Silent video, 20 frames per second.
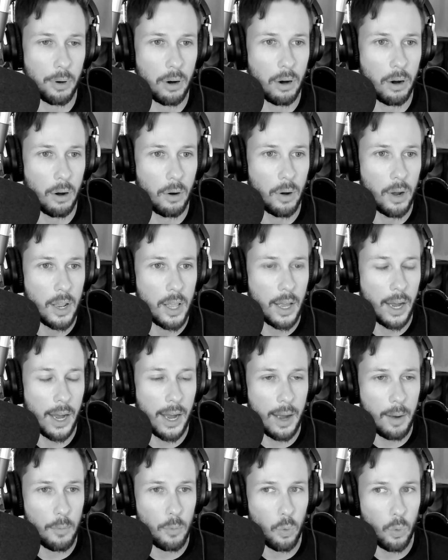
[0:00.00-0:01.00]
bro,
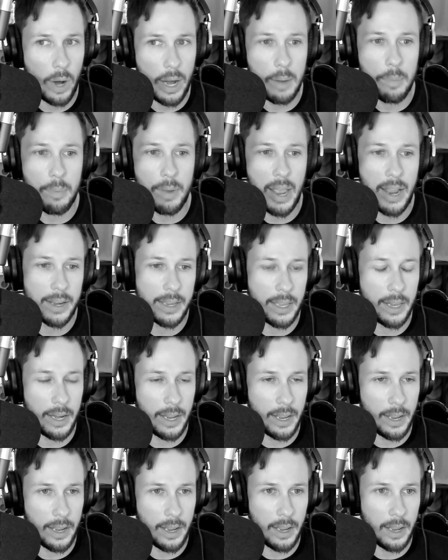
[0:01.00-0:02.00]
I'm right back in
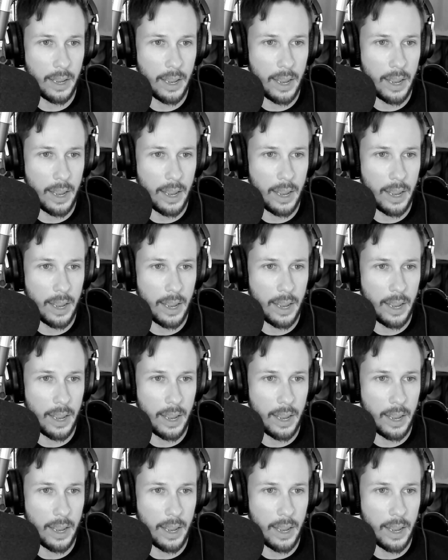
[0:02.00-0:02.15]
it.